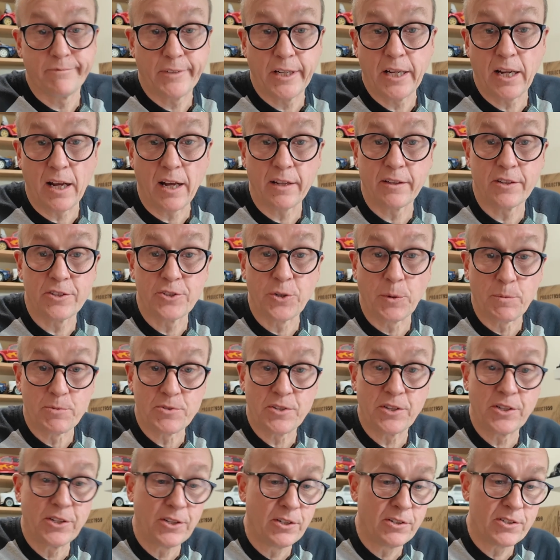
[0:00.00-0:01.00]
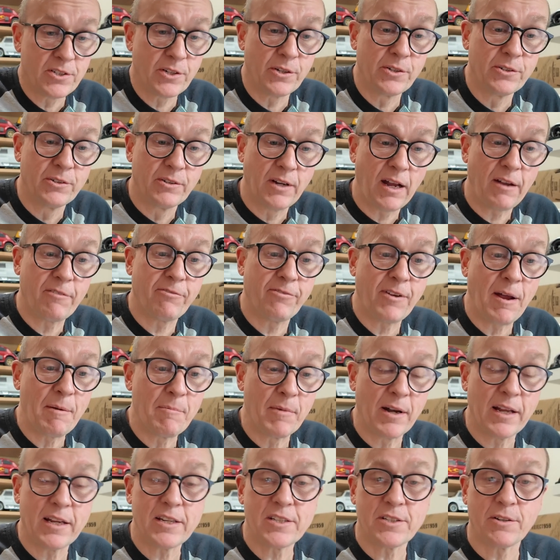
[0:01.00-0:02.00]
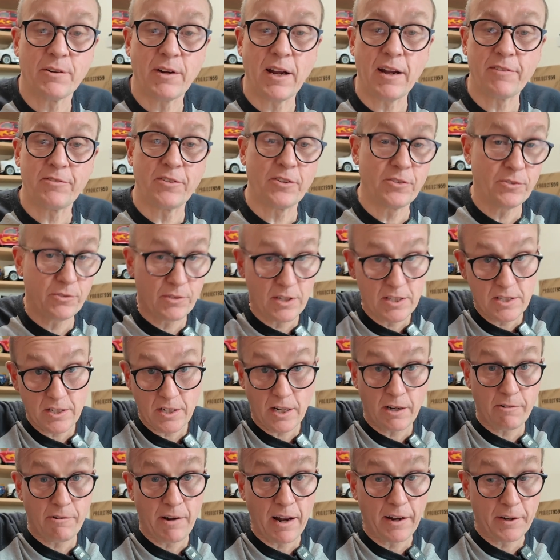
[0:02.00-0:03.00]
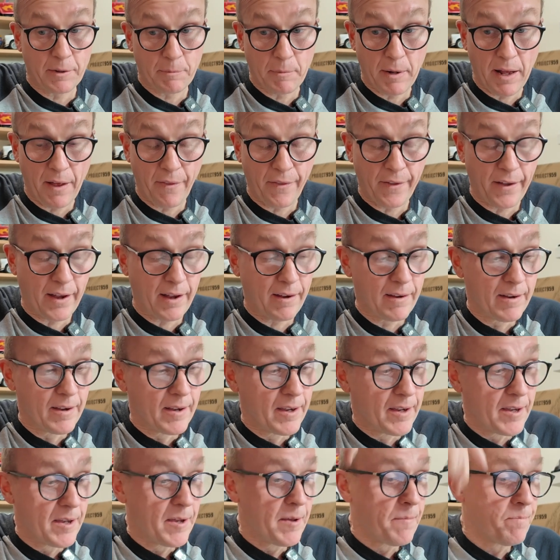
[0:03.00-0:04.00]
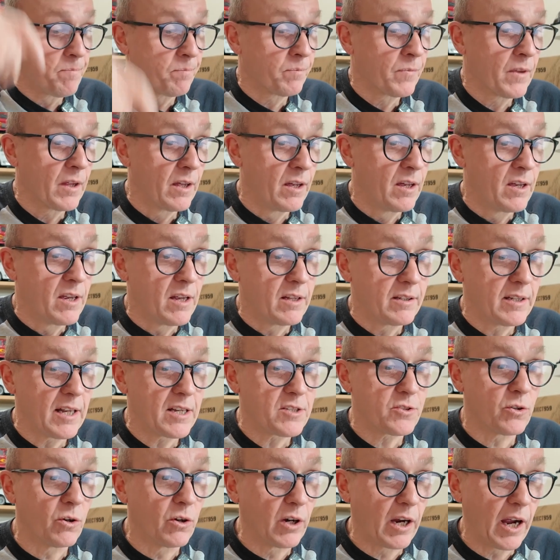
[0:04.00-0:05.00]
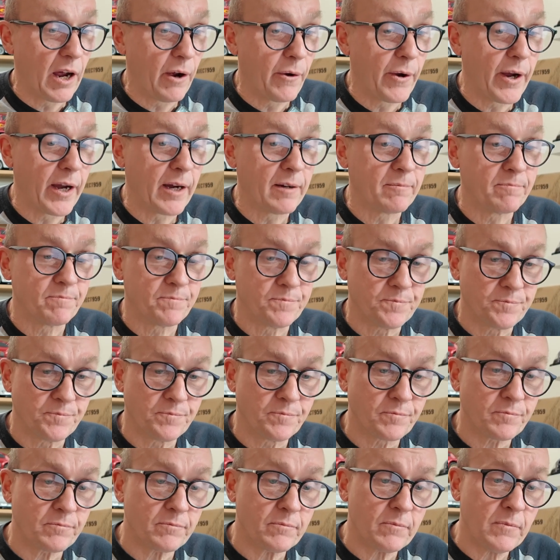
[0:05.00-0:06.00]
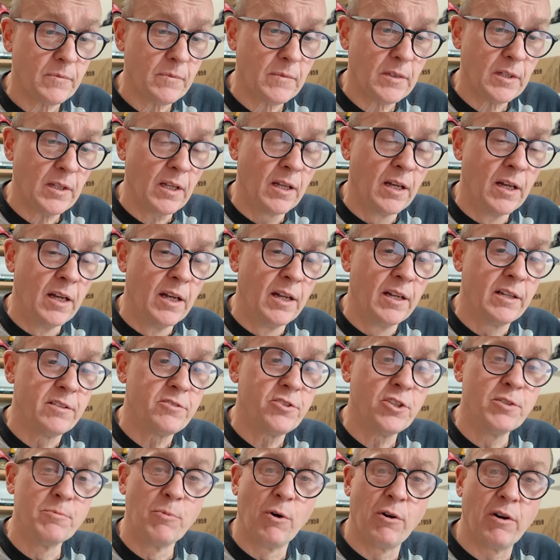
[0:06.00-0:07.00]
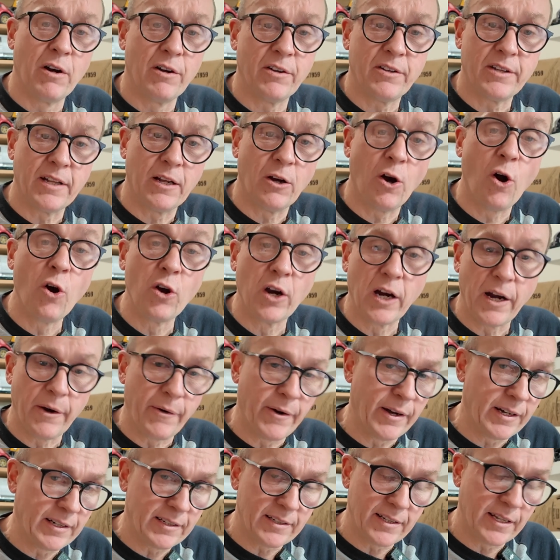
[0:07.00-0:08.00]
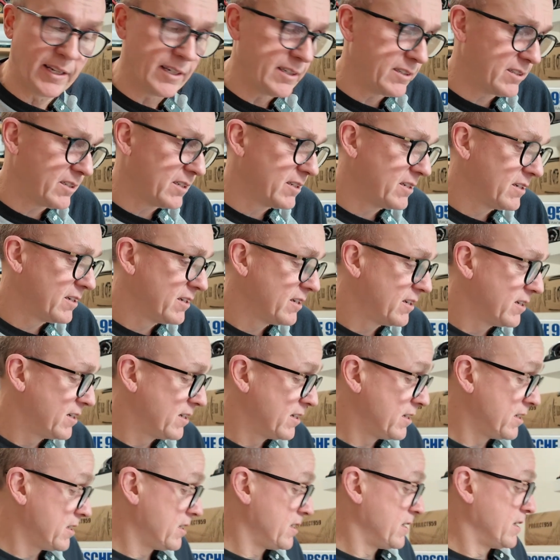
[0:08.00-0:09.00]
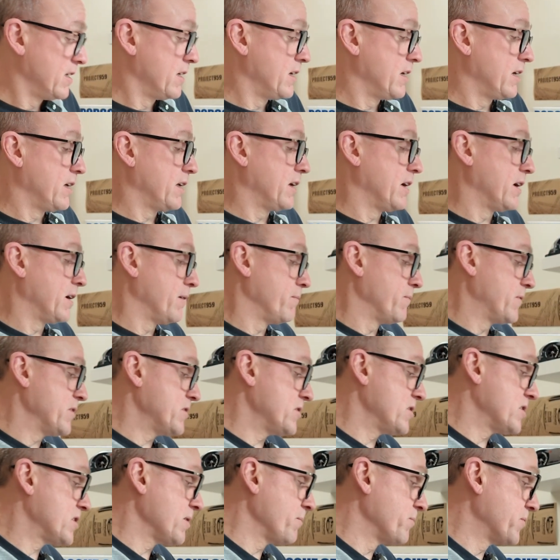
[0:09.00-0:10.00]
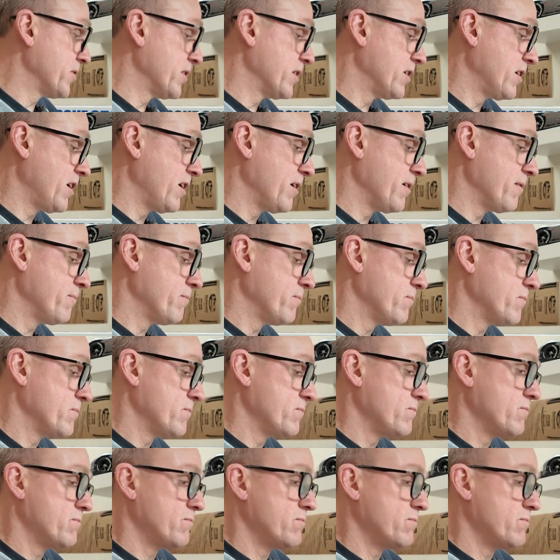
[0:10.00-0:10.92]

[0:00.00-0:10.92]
other jobs to do, and family, so I have to do this around about that. That's ongoing. 2 more ongoing things. This is something I'm